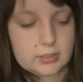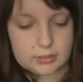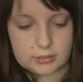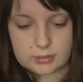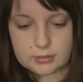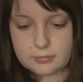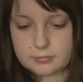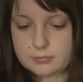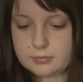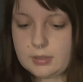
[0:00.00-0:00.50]

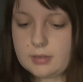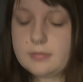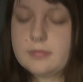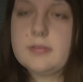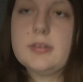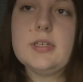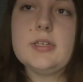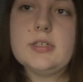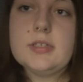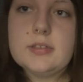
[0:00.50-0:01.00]
the
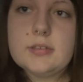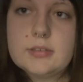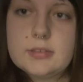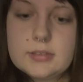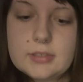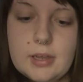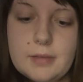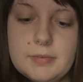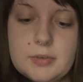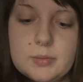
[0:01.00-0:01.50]
fluffing
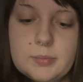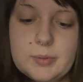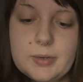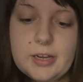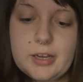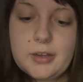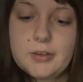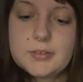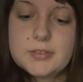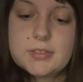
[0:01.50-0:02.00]
of your
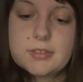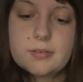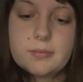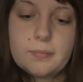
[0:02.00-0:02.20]
brows.